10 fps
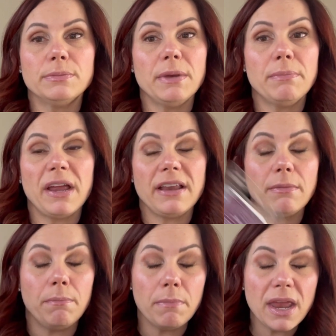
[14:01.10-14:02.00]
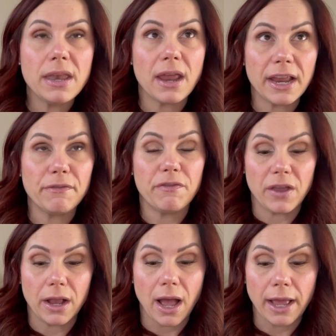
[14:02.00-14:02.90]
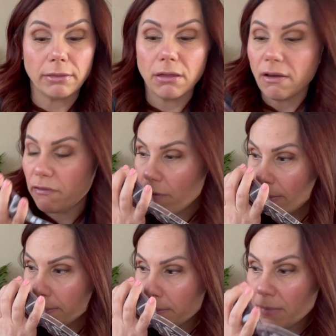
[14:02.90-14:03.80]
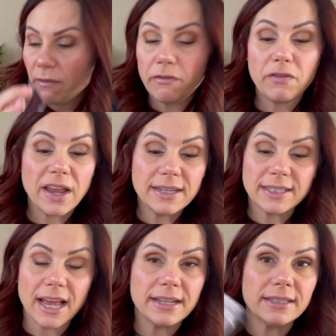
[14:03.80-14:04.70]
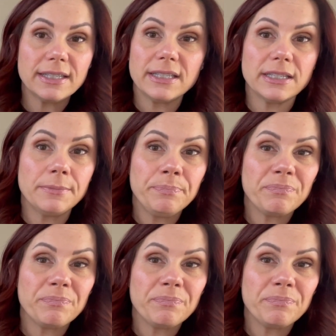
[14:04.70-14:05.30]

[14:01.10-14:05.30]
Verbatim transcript: Midnight, Midnight Fig. I love fig scents.